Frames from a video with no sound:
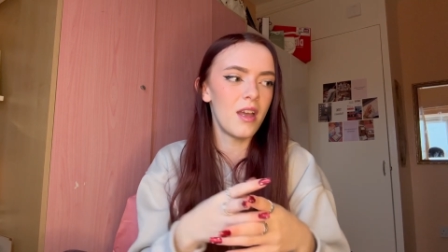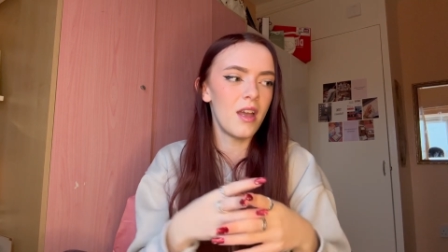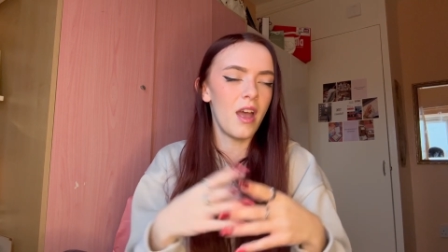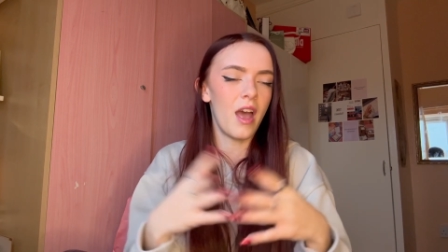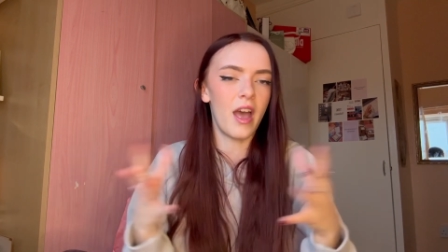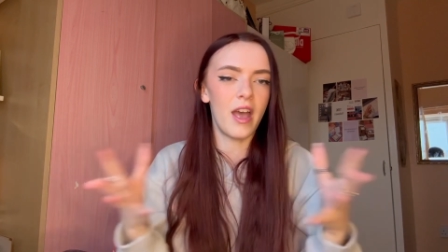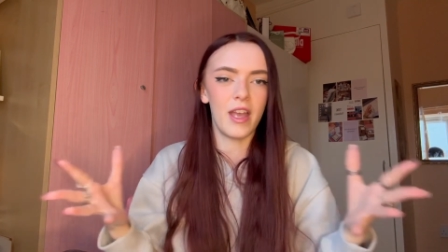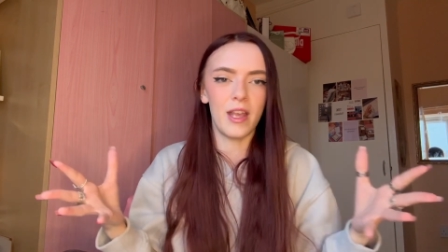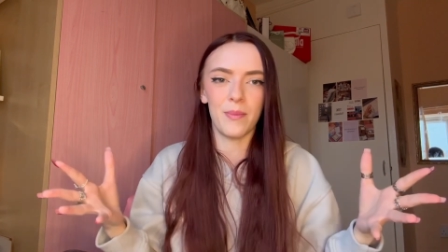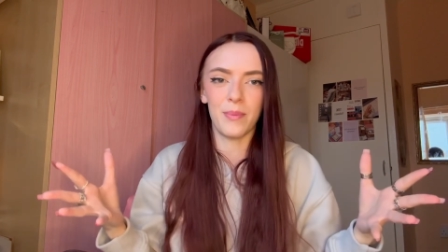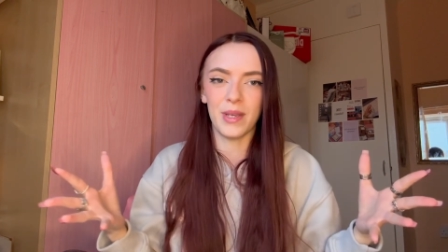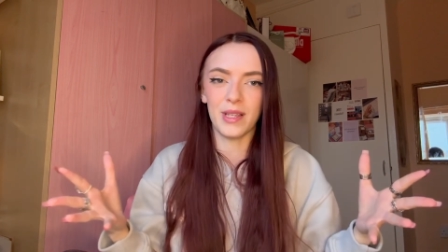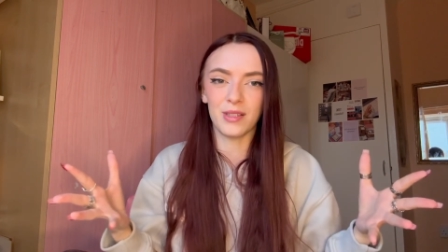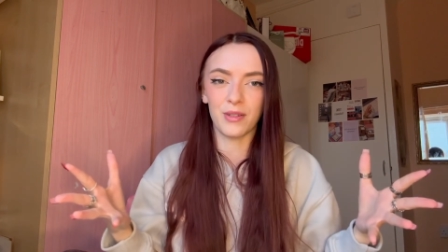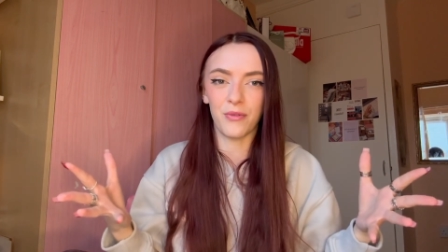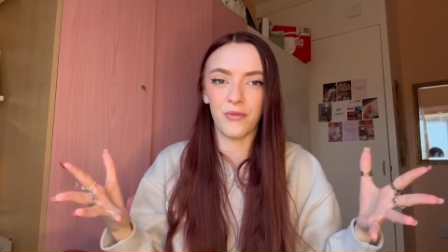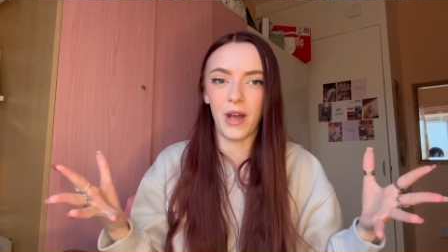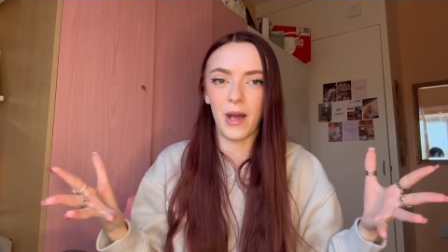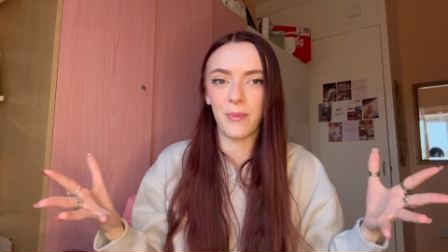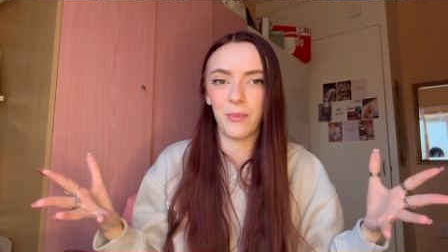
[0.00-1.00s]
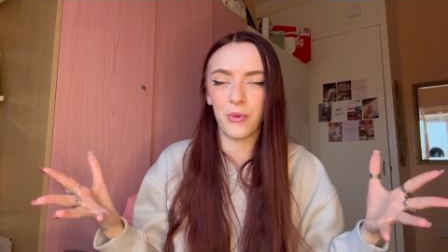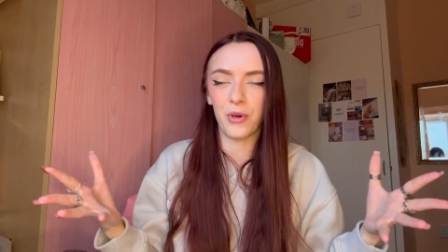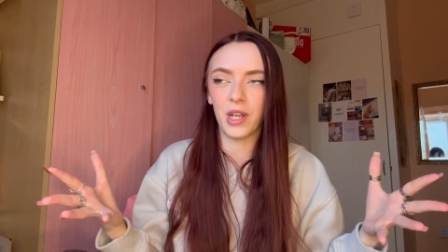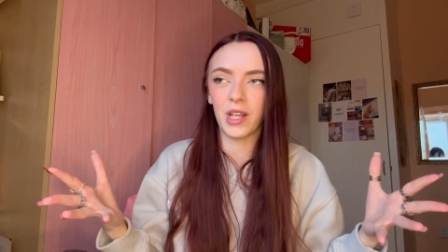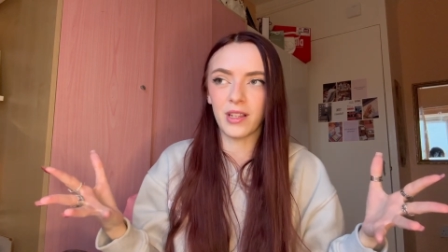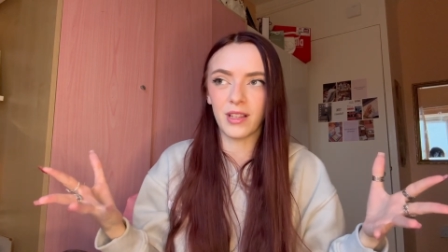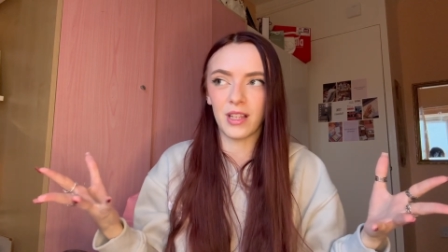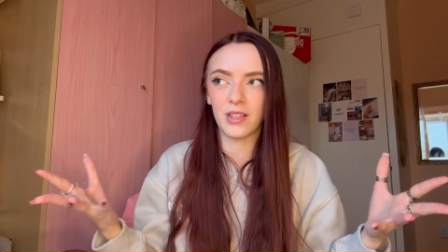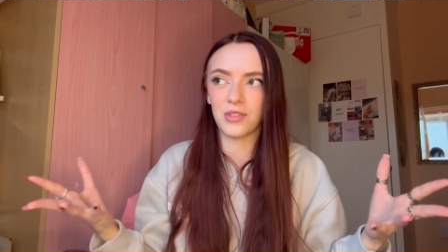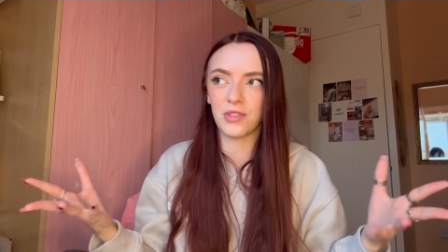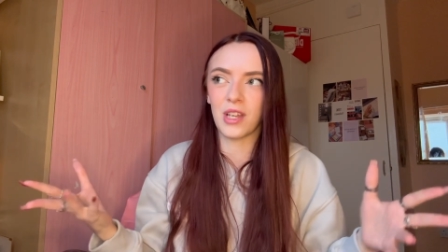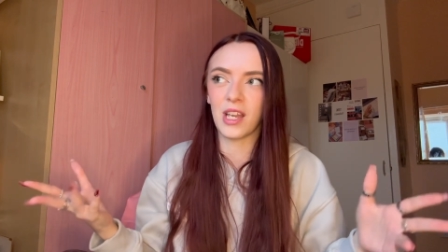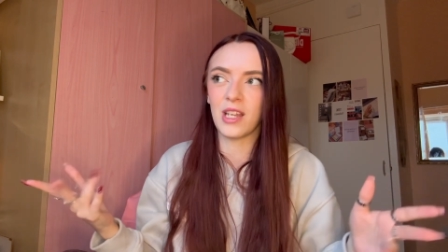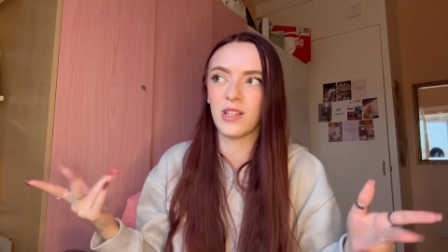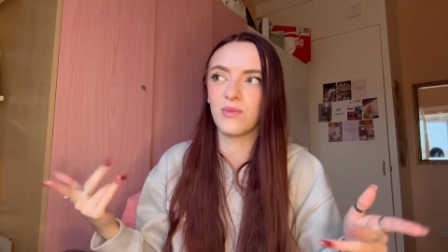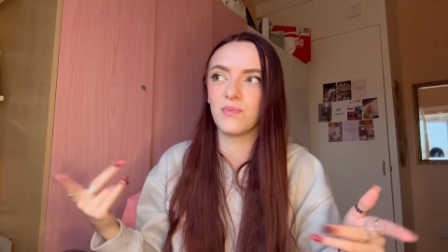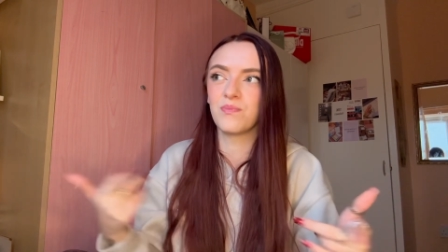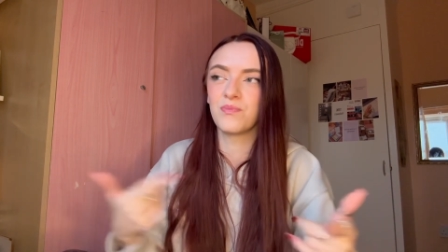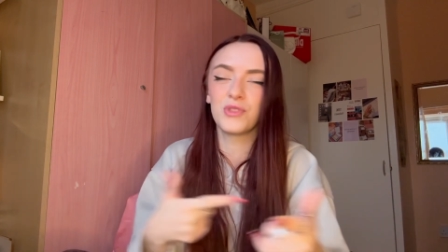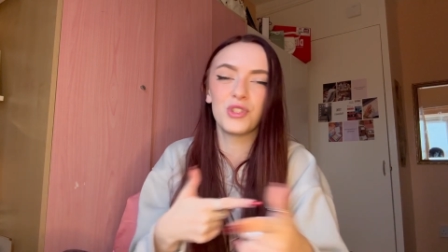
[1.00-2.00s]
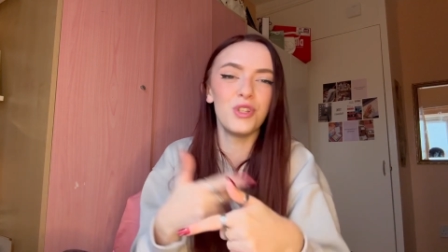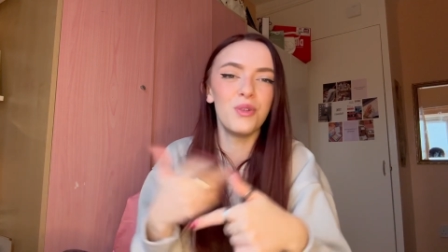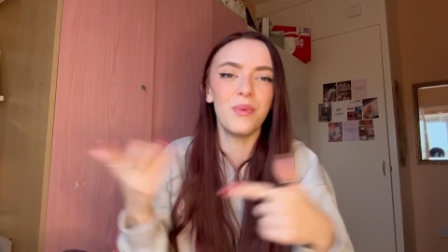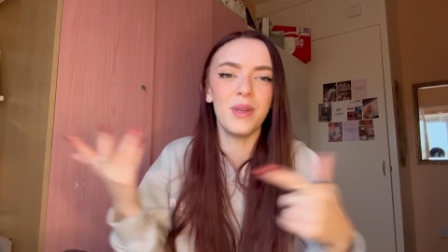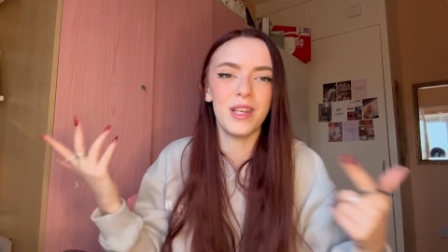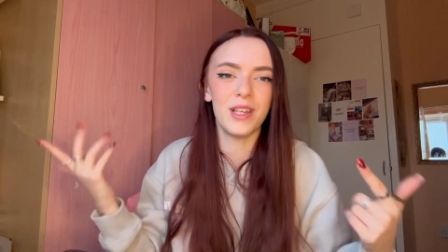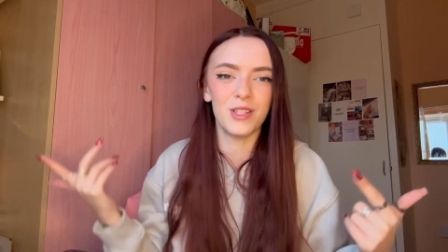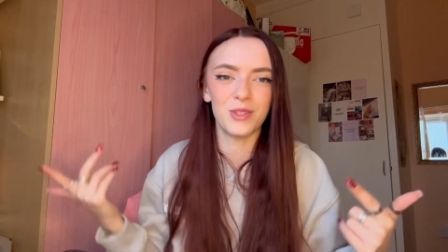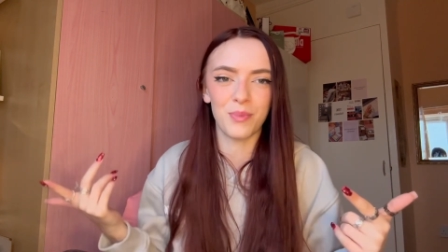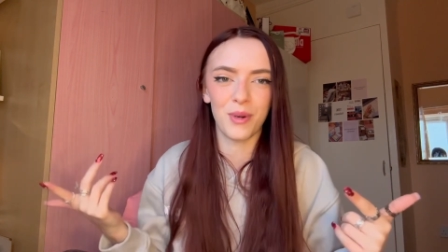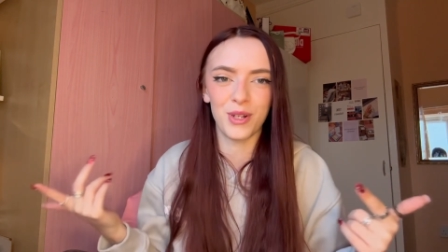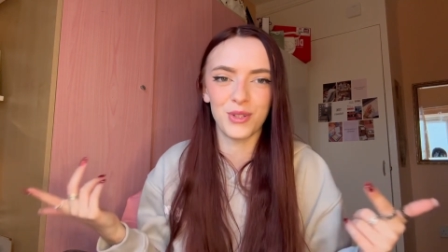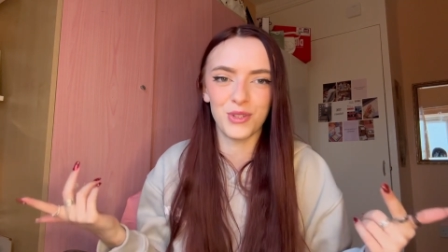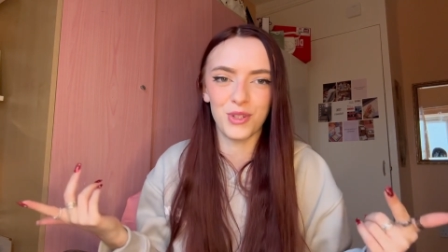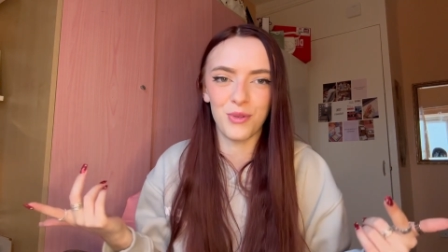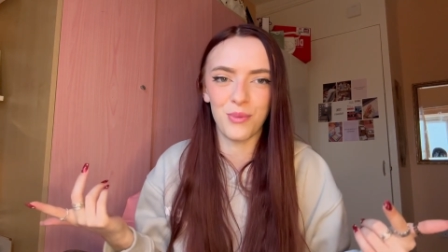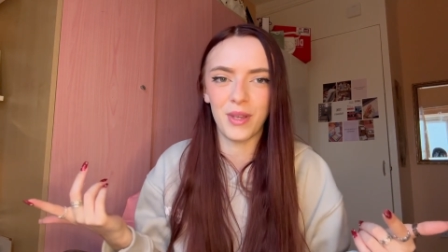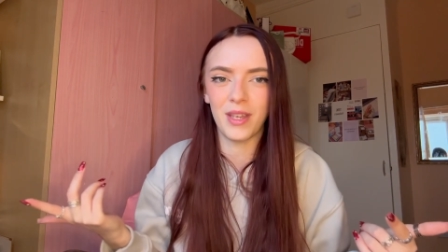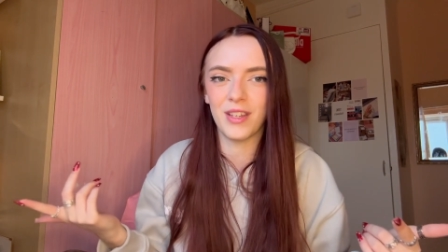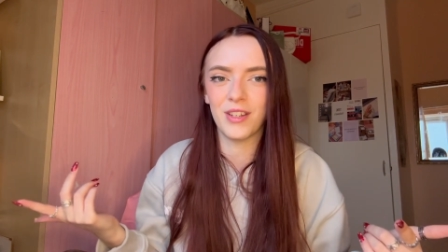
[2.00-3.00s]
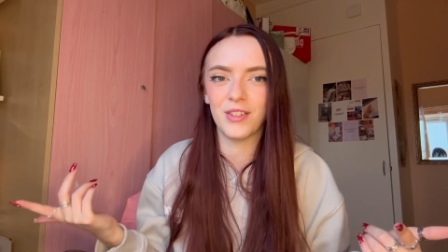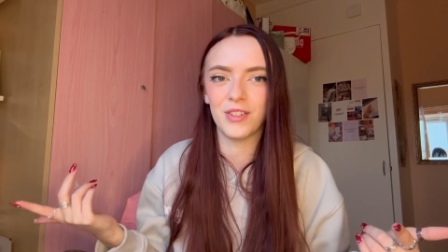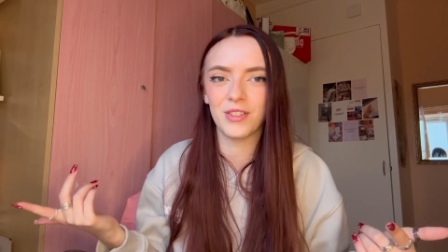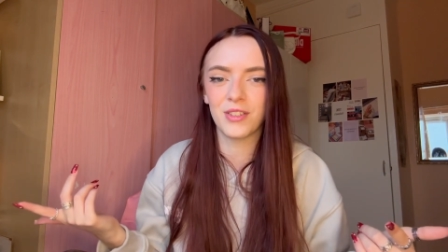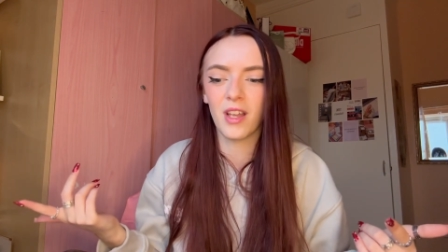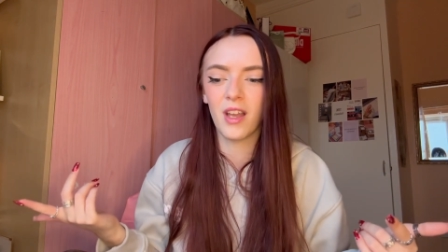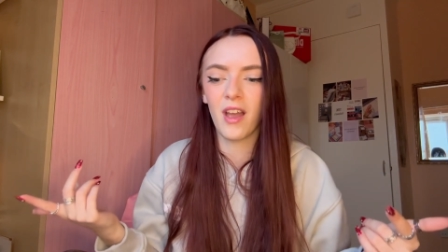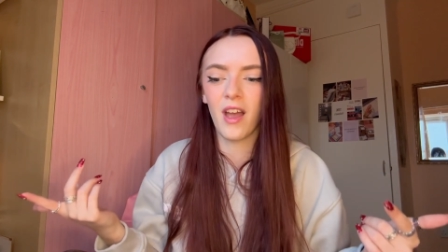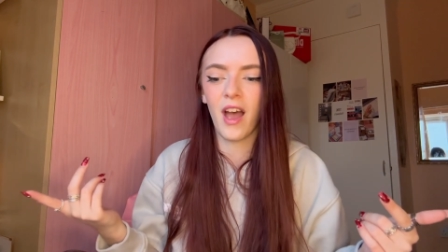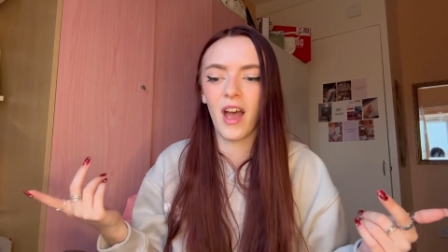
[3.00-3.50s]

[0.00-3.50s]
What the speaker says: a piece of fabric, let's say 2 meters by 2 meters,